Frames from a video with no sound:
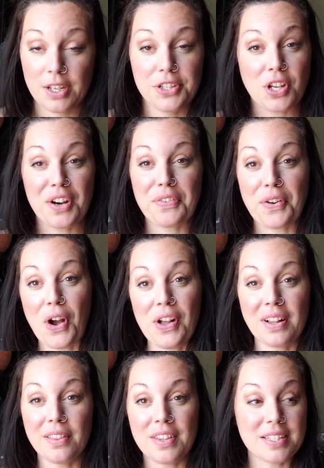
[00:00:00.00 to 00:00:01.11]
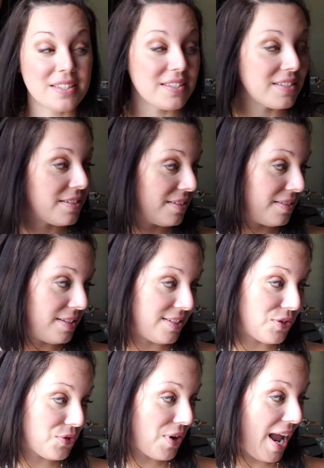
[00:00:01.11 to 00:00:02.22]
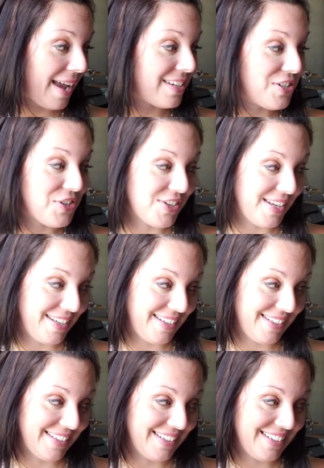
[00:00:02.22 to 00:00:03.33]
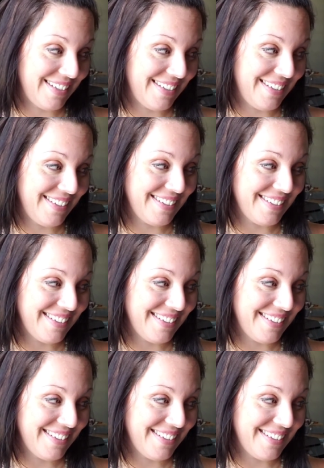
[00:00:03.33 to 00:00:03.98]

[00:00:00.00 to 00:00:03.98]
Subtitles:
Sorry for all this distraction.